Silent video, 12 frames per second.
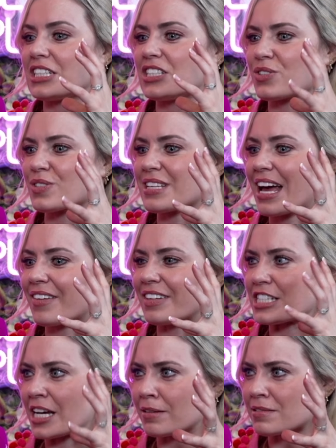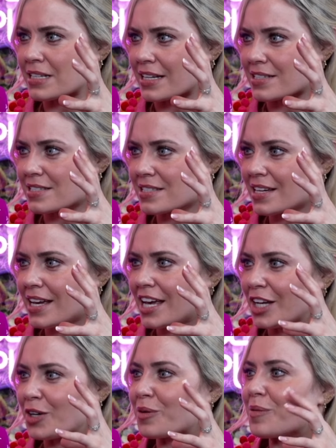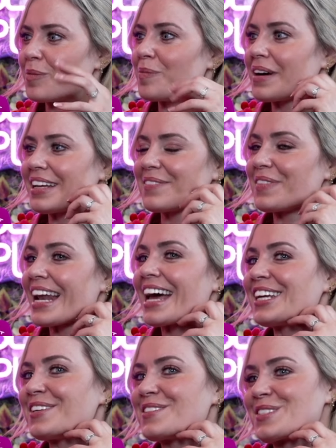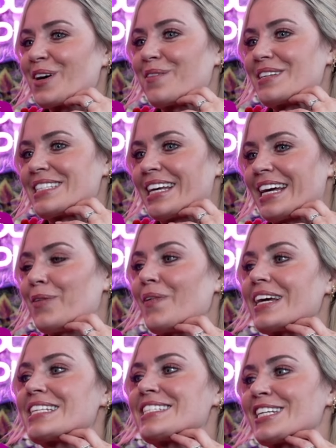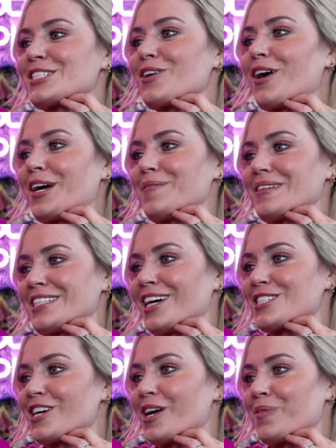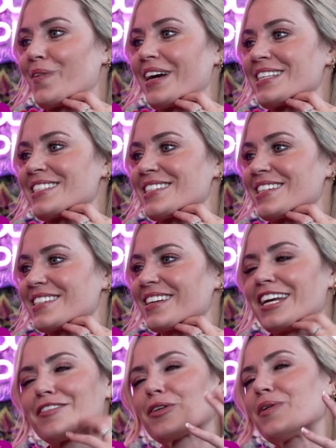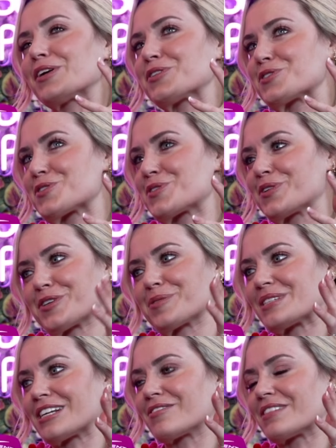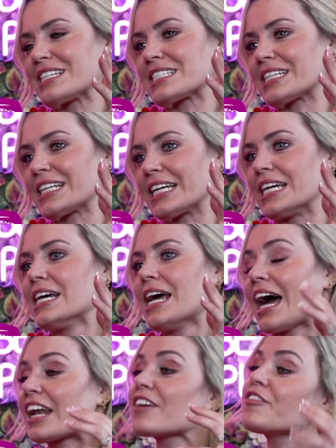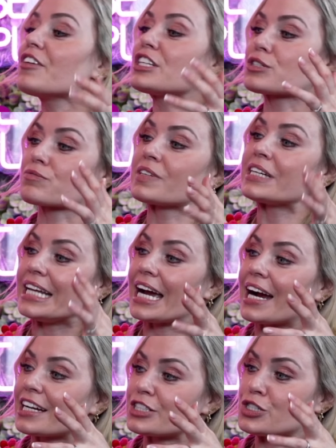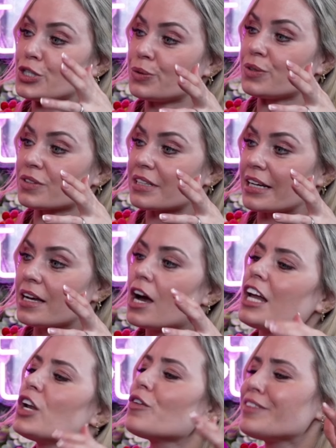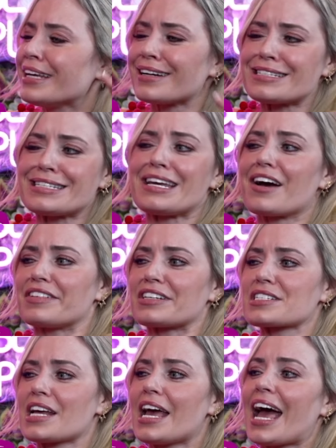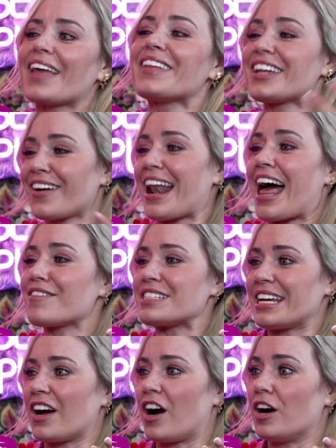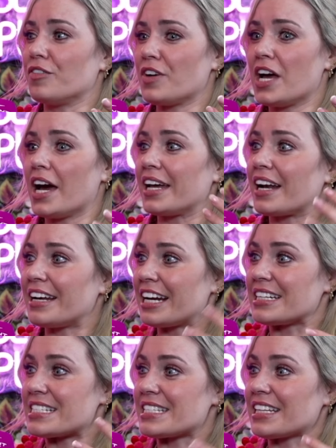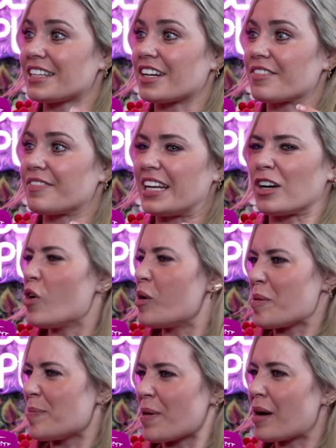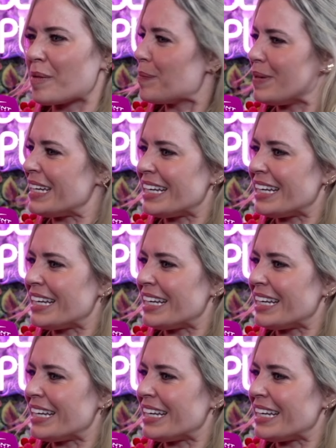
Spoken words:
just having down days. You know, my nana used to always say, wasting time is not time wasted. I never quite understood it until recently. And I find it really hard to do nothing. I love the idea of it. And then I'll have a day off. And I'll nearly sit there feeling, oh, am I being lazy?